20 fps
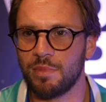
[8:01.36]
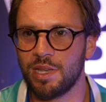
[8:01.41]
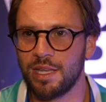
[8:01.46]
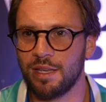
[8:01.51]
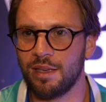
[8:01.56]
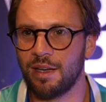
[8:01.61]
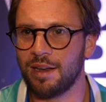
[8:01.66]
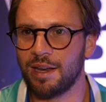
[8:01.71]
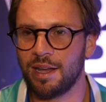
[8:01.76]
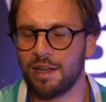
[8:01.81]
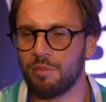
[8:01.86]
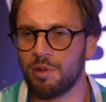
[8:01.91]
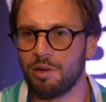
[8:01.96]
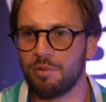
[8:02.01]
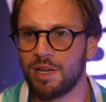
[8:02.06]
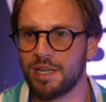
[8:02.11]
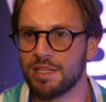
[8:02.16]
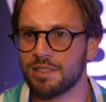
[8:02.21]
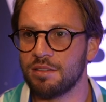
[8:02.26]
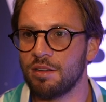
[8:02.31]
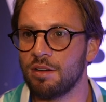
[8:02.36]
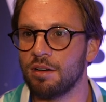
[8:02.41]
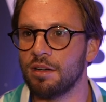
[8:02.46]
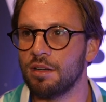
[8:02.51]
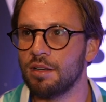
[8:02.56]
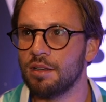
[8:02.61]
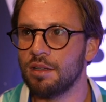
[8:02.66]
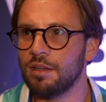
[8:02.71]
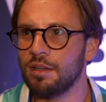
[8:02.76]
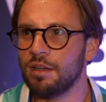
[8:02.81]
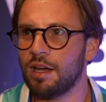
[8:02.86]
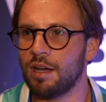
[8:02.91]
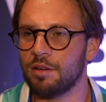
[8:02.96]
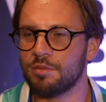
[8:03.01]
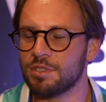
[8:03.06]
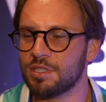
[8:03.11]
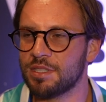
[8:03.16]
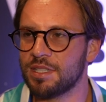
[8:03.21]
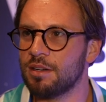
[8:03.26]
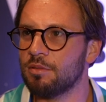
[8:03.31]
me going out of my way, it's not. I
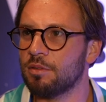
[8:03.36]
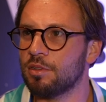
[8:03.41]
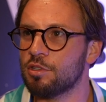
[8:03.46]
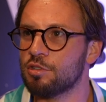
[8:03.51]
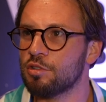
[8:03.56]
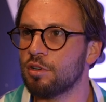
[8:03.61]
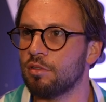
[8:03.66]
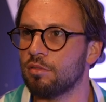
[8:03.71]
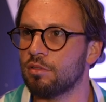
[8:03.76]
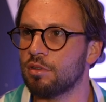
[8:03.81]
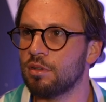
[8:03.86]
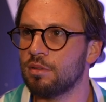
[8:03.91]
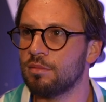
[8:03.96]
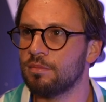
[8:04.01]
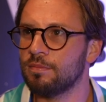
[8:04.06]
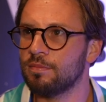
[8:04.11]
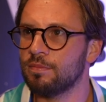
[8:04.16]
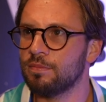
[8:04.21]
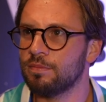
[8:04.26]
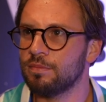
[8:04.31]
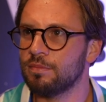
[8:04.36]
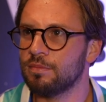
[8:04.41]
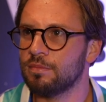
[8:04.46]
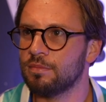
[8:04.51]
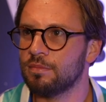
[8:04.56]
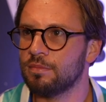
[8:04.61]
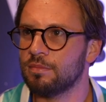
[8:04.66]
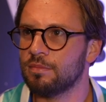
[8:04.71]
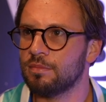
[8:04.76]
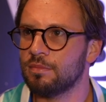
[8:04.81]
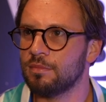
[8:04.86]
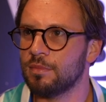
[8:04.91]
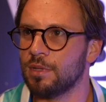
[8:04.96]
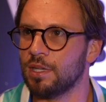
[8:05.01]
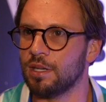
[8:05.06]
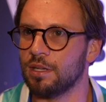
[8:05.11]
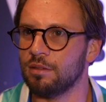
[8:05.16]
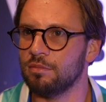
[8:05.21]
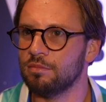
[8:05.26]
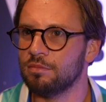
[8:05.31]
just tell the truth.
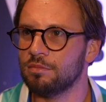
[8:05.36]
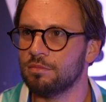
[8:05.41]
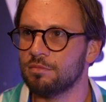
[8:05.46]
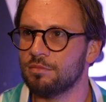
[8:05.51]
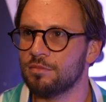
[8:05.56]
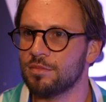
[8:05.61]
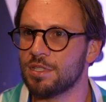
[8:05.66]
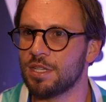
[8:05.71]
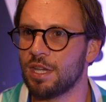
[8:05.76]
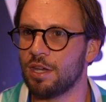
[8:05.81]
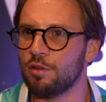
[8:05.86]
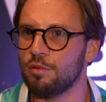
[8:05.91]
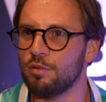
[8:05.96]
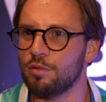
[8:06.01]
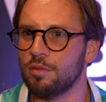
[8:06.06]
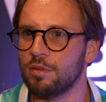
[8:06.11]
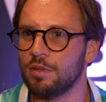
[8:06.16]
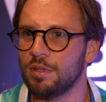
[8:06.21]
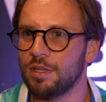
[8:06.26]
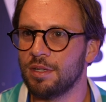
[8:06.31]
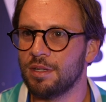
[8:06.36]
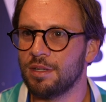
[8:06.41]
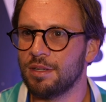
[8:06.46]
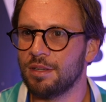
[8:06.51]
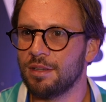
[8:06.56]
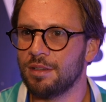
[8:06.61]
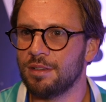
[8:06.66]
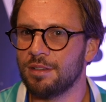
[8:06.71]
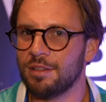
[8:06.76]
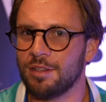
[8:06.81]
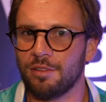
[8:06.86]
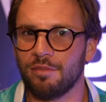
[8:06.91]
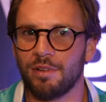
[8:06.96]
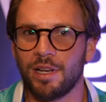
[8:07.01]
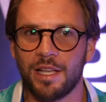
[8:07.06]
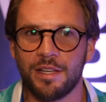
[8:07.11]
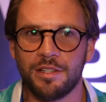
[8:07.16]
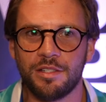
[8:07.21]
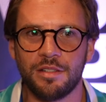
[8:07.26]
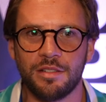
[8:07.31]
You know, so the
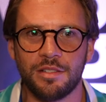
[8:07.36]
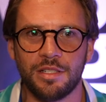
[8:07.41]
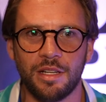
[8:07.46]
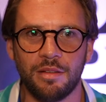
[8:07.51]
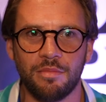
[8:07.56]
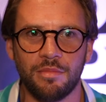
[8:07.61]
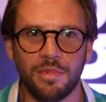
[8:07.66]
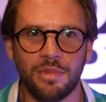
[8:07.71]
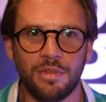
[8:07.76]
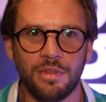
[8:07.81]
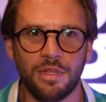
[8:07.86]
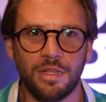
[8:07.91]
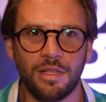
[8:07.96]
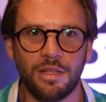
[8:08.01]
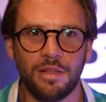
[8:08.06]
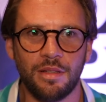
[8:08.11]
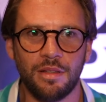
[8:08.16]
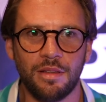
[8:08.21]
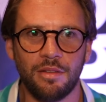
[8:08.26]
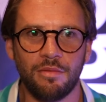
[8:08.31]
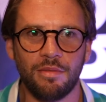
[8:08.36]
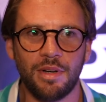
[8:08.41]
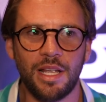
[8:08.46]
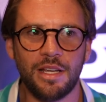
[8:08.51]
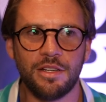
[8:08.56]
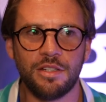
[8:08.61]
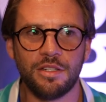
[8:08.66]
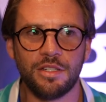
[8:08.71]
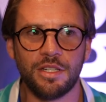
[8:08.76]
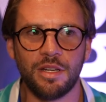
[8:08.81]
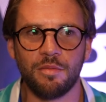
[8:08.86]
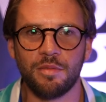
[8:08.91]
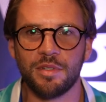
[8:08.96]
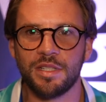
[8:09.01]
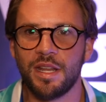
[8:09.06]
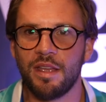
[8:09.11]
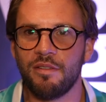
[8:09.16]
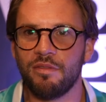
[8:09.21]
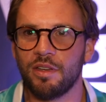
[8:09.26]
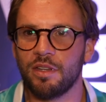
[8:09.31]
relationship was
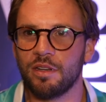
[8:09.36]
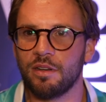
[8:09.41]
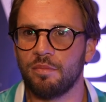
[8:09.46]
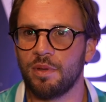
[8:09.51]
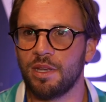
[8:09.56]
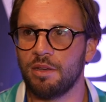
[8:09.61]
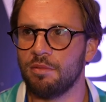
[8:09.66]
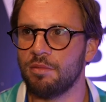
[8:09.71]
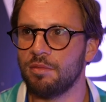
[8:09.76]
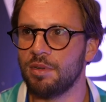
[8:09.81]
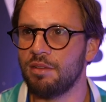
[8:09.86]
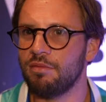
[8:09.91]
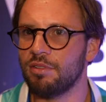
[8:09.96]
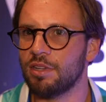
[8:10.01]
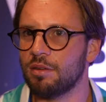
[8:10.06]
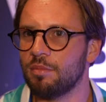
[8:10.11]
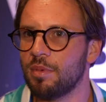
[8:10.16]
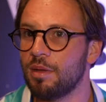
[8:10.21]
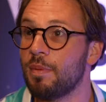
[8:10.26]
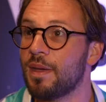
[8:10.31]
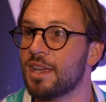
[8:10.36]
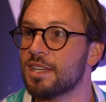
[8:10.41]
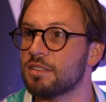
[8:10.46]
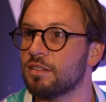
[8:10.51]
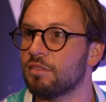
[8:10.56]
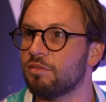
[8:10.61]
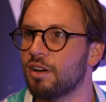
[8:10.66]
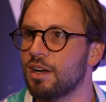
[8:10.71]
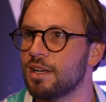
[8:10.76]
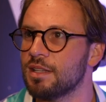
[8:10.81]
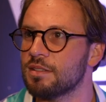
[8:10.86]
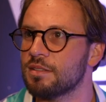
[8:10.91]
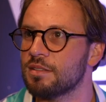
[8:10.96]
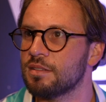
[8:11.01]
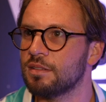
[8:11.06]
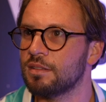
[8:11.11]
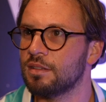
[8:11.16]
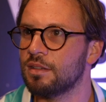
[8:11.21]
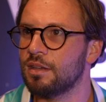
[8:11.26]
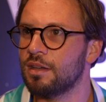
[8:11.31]
never going to be, we were never going to be best of friends,
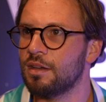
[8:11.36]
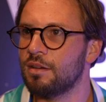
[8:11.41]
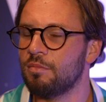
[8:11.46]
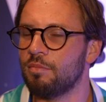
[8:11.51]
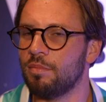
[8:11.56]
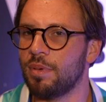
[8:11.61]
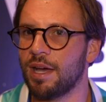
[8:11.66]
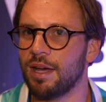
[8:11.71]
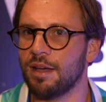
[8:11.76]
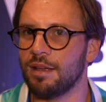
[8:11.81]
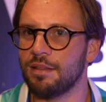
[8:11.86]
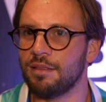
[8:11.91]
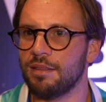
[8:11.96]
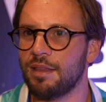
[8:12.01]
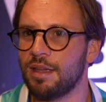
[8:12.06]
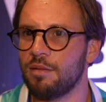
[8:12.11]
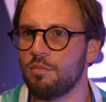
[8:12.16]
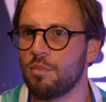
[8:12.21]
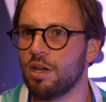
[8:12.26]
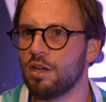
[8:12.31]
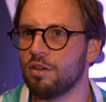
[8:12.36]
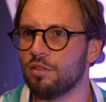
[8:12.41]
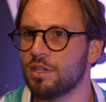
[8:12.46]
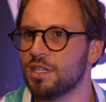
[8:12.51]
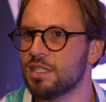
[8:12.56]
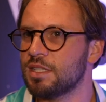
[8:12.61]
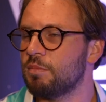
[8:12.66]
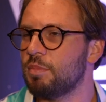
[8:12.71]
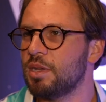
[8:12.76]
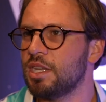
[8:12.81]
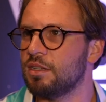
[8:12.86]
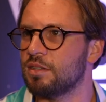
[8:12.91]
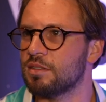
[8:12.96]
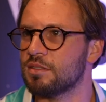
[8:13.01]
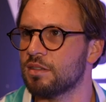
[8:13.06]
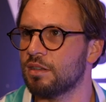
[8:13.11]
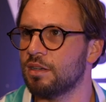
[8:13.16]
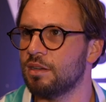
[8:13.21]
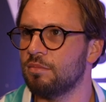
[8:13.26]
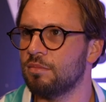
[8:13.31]
but they're my honest
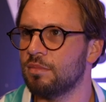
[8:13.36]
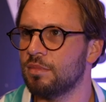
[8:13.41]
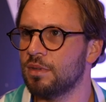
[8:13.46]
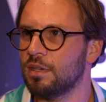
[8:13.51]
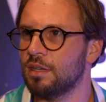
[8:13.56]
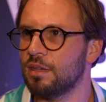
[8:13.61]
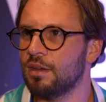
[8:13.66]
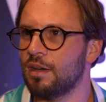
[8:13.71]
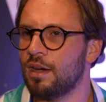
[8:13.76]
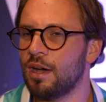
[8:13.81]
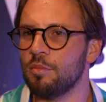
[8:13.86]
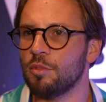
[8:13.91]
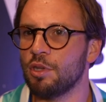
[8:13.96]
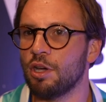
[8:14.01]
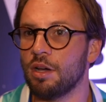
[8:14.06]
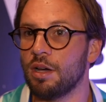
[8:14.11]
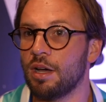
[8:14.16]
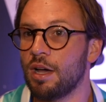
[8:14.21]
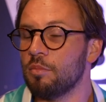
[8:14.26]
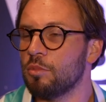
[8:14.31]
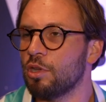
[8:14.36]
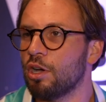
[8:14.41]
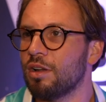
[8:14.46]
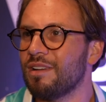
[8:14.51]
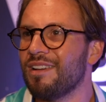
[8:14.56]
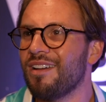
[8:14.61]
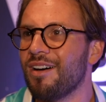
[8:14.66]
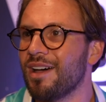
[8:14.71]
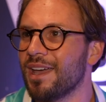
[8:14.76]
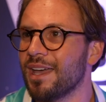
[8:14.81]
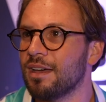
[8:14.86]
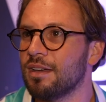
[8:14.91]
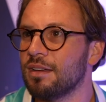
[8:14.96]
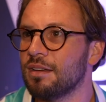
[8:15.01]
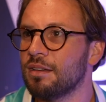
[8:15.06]
opinions on it. I'm not a liar.